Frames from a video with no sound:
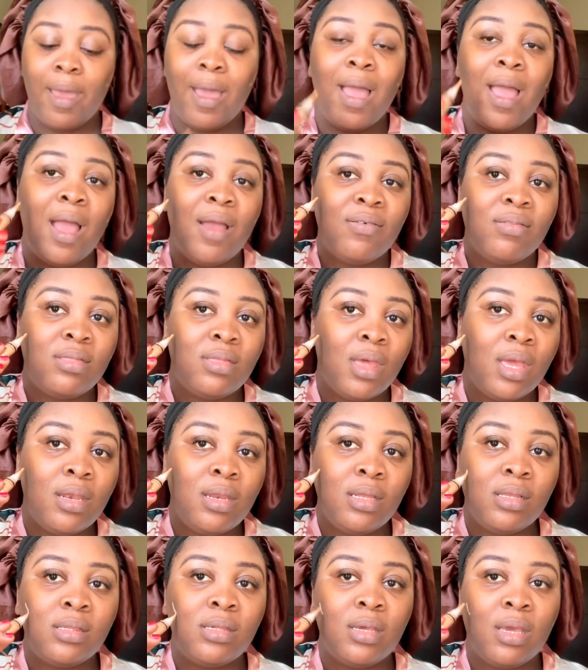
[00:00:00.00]
I have said
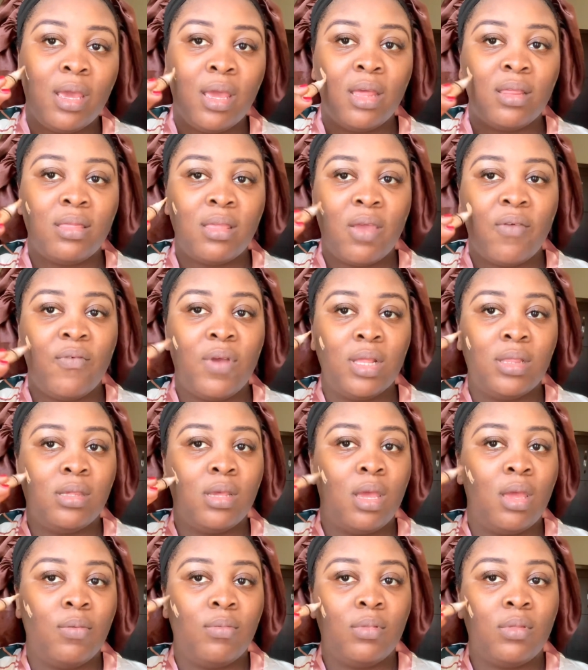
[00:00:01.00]
it here several
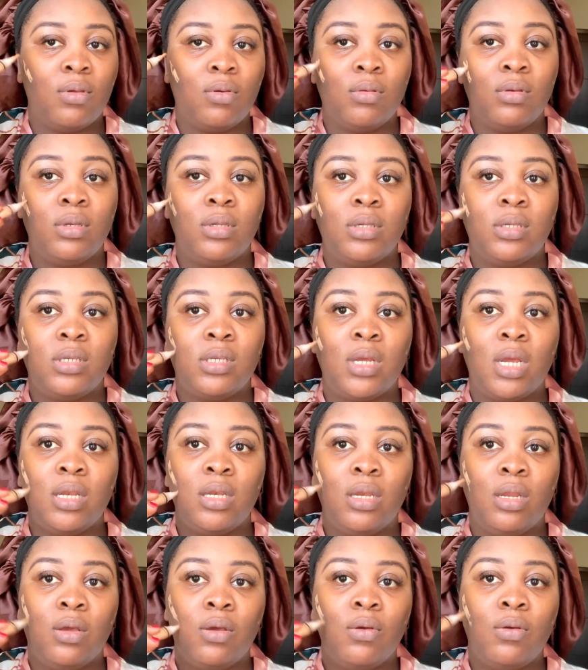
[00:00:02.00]
times on this
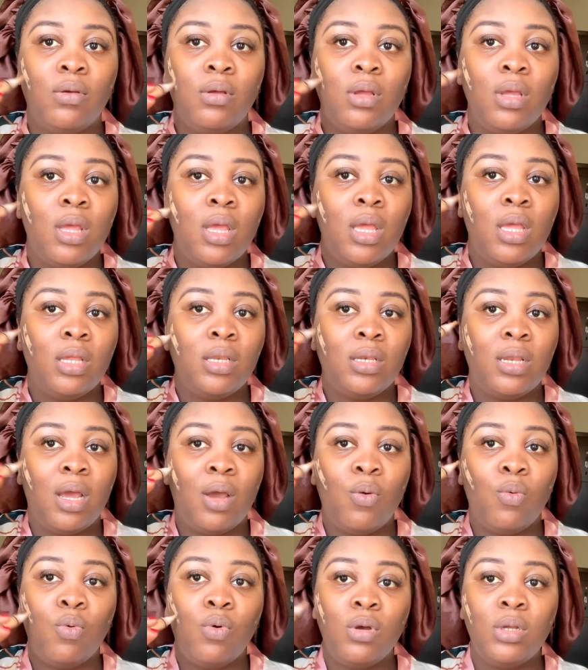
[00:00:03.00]
channel
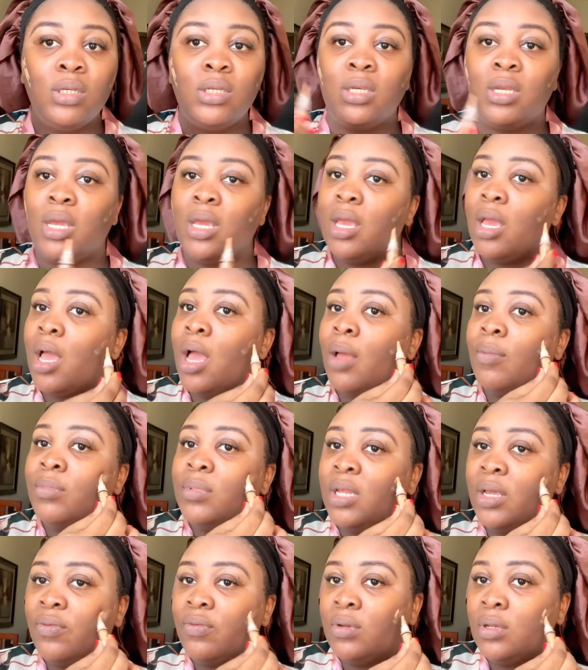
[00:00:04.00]
that one day I'm
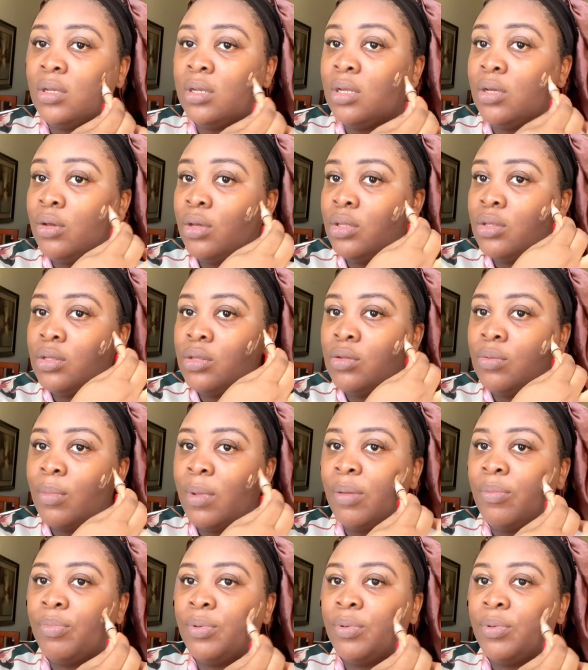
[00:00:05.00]
definitely going to do my